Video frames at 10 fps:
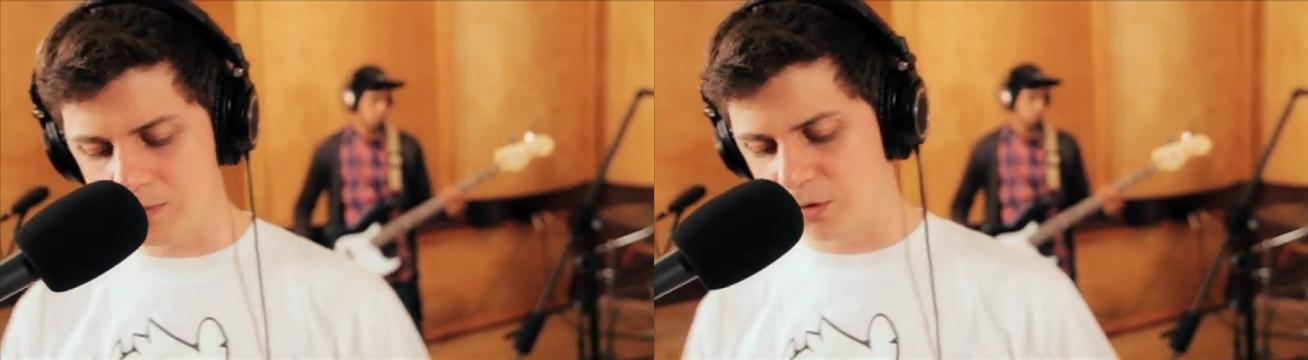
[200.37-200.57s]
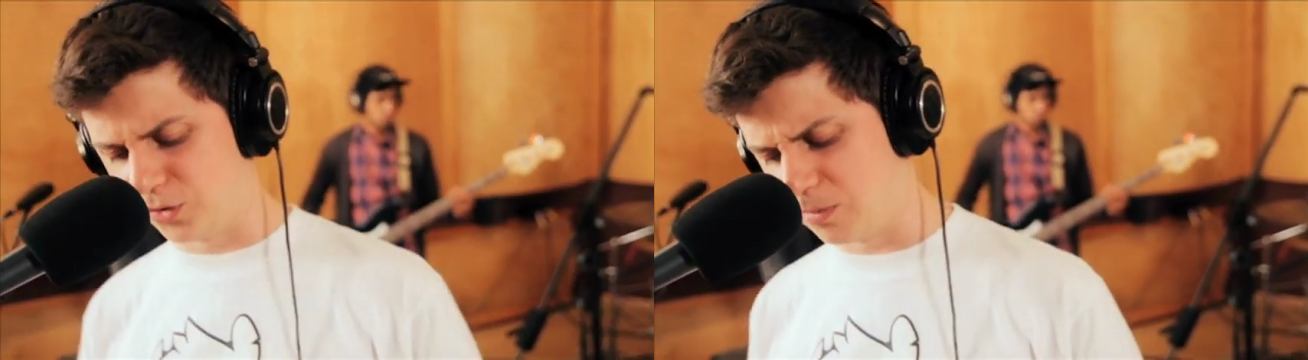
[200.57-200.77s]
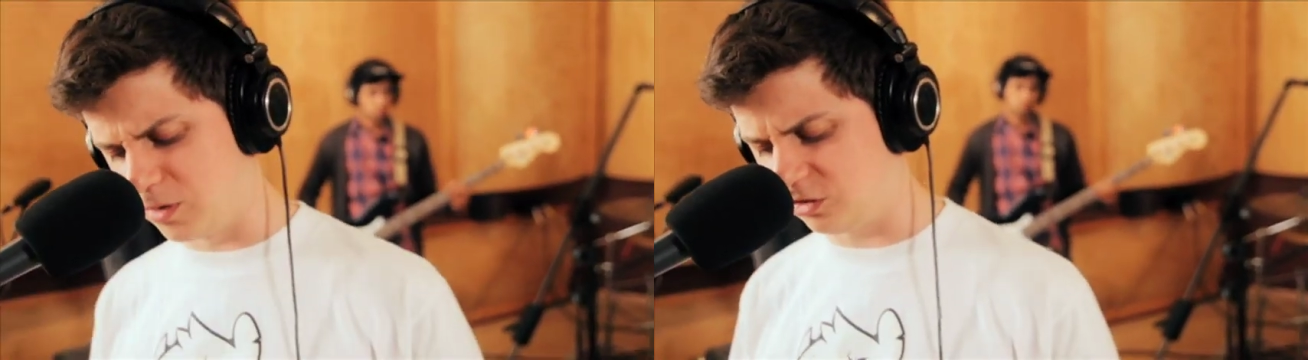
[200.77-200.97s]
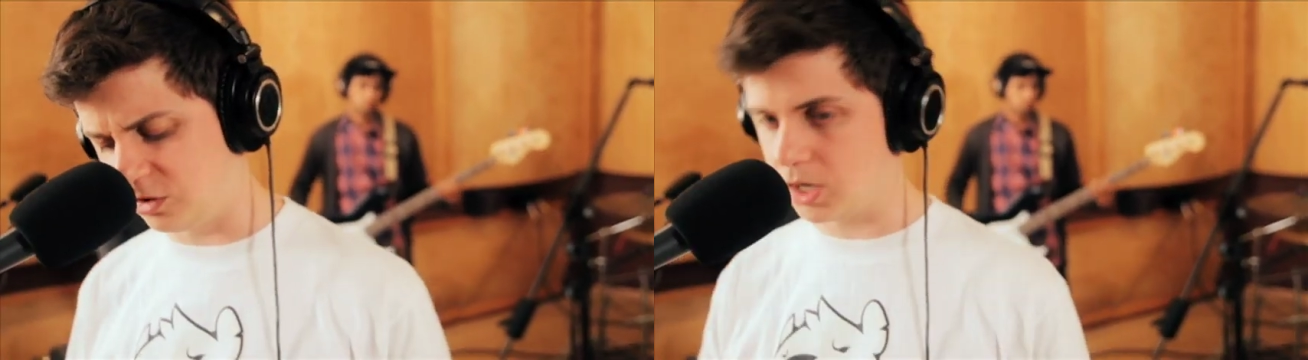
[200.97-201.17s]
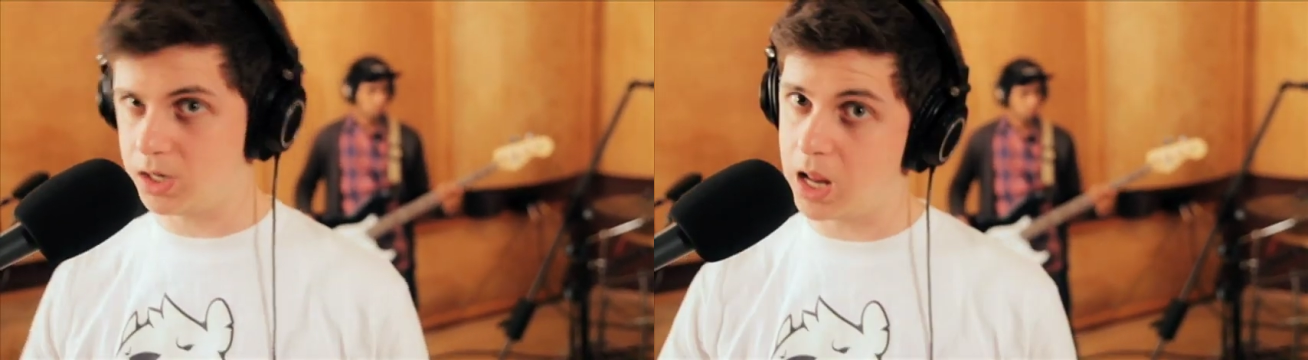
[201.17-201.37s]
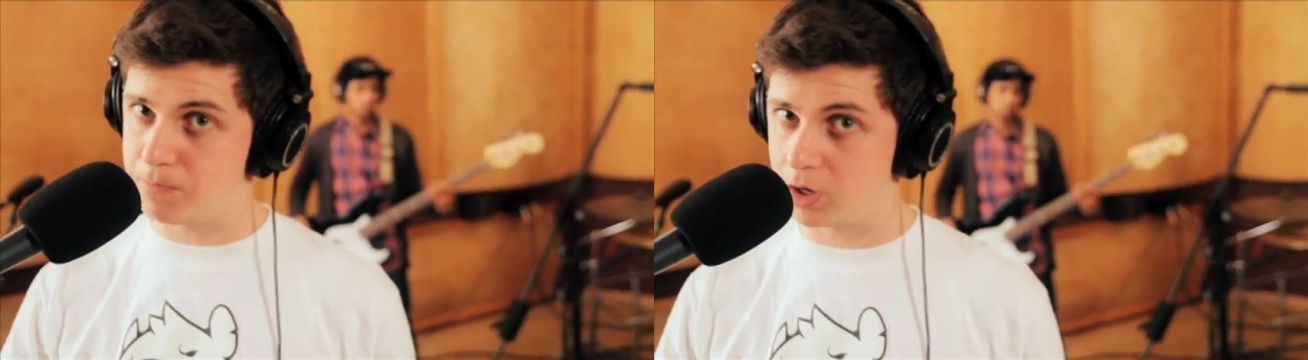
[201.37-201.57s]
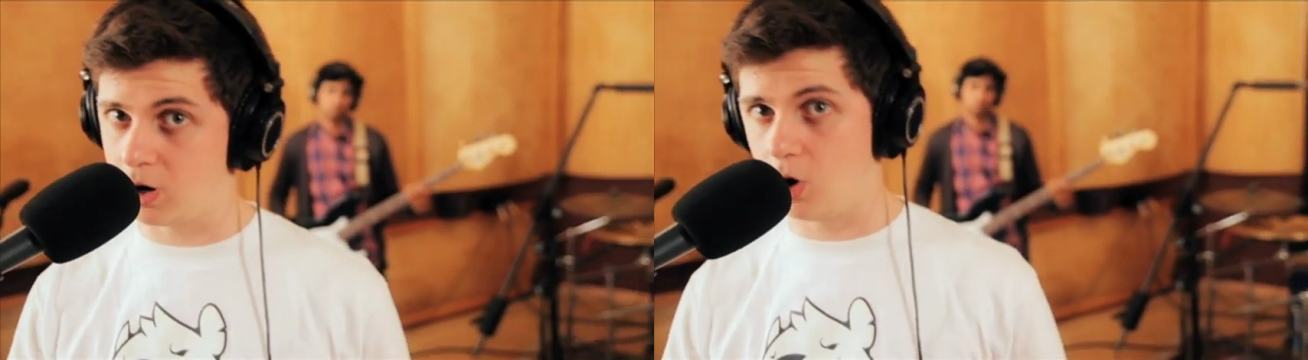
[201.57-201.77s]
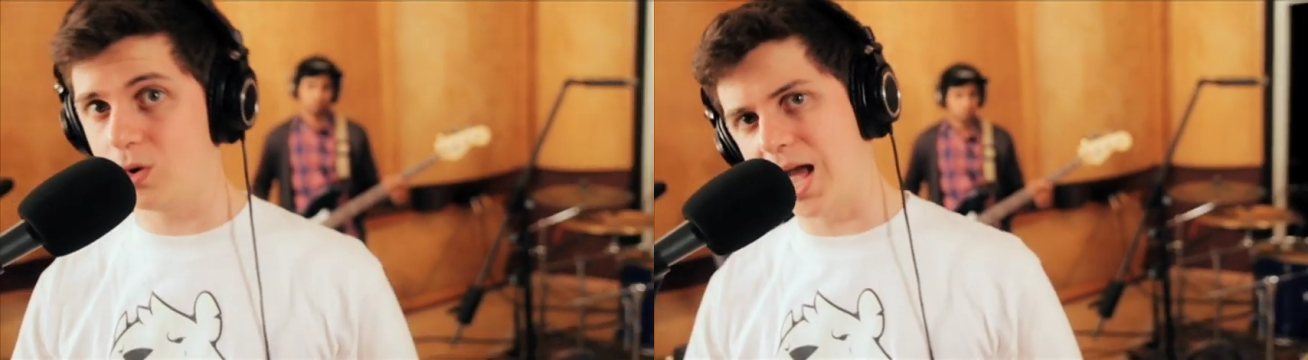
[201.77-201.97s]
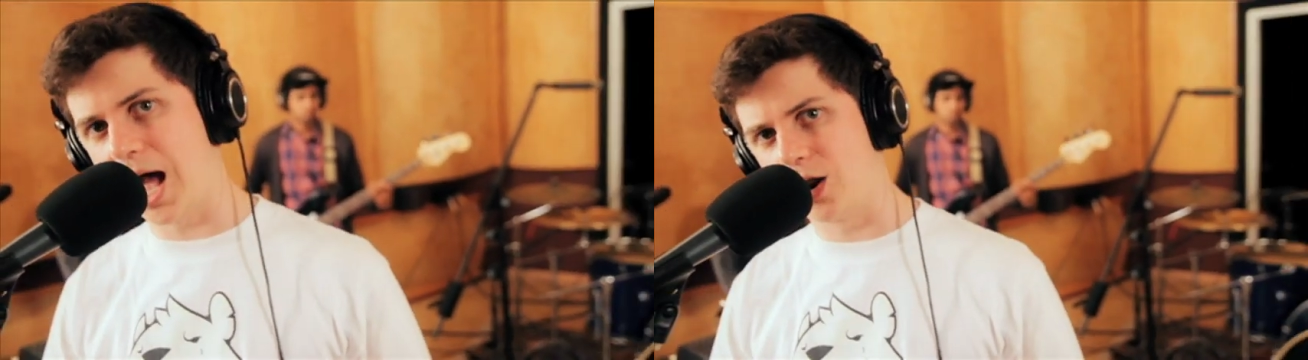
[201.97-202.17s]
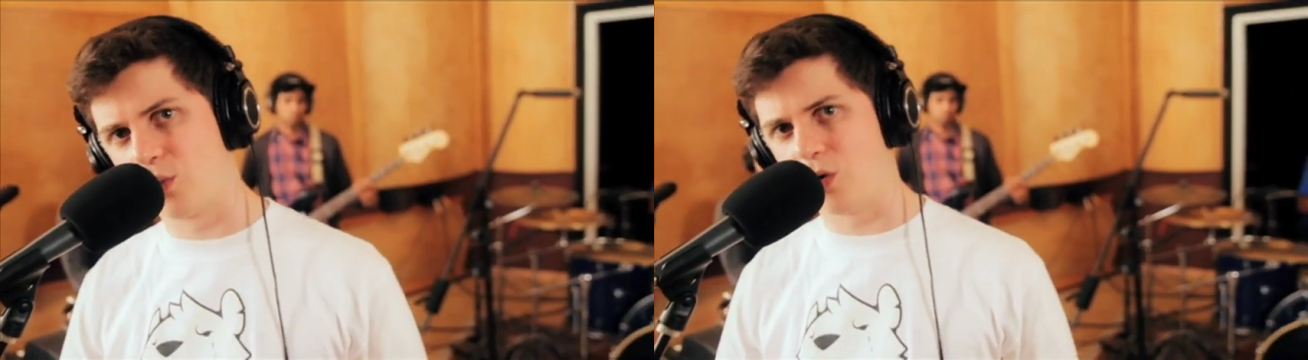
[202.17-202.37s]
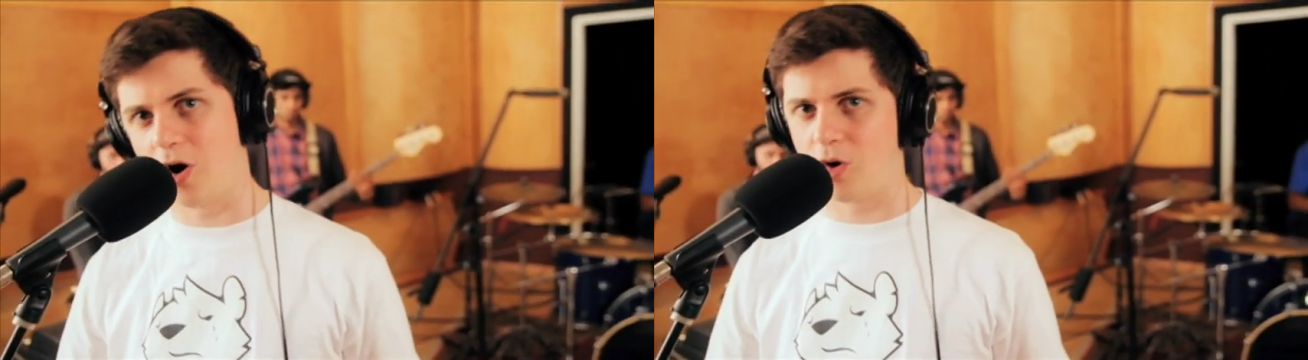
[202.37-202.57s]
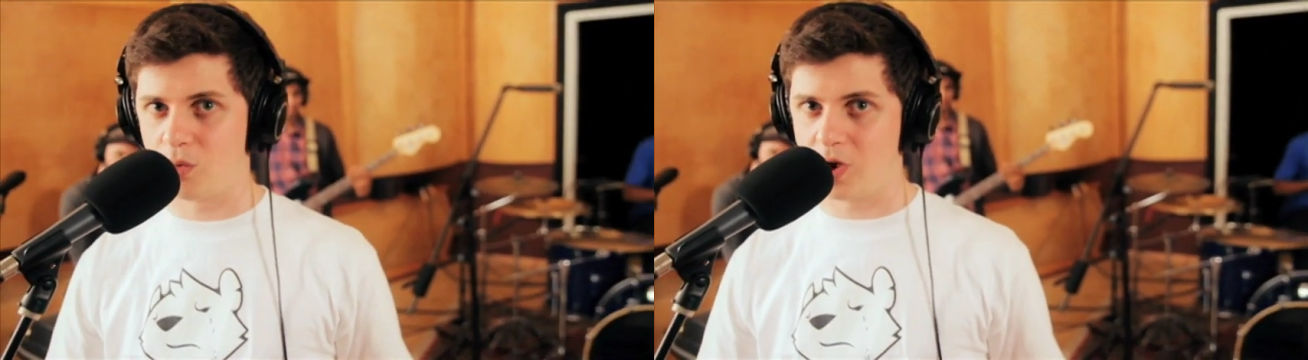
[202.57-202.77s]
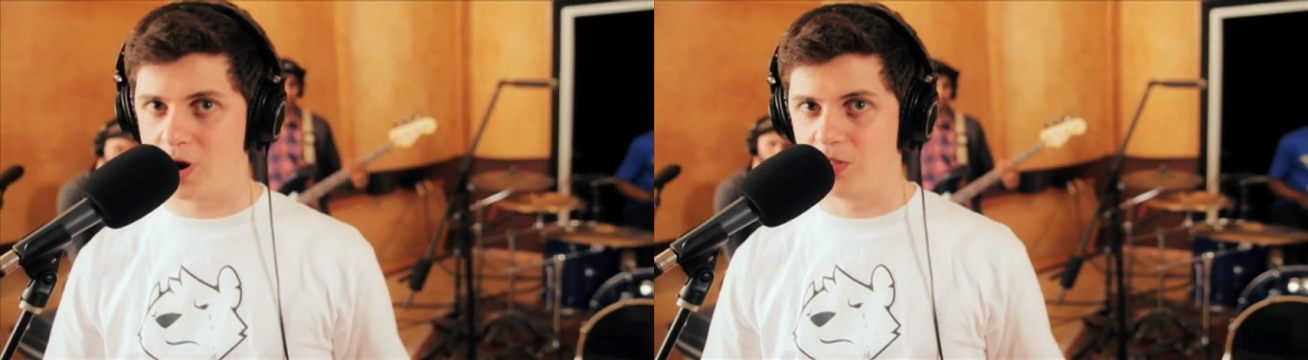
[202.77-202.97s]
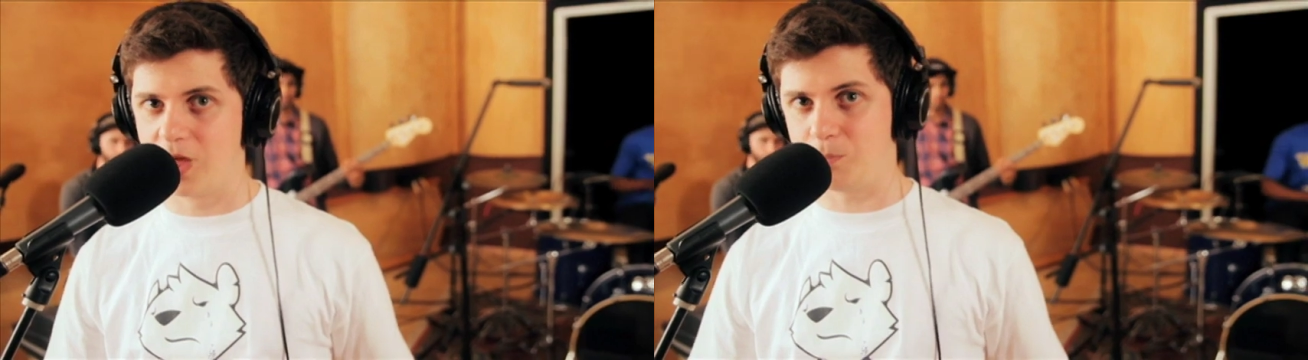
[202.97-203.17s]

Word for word: Time to put this shit. Get my coat, Adderall, Riddle,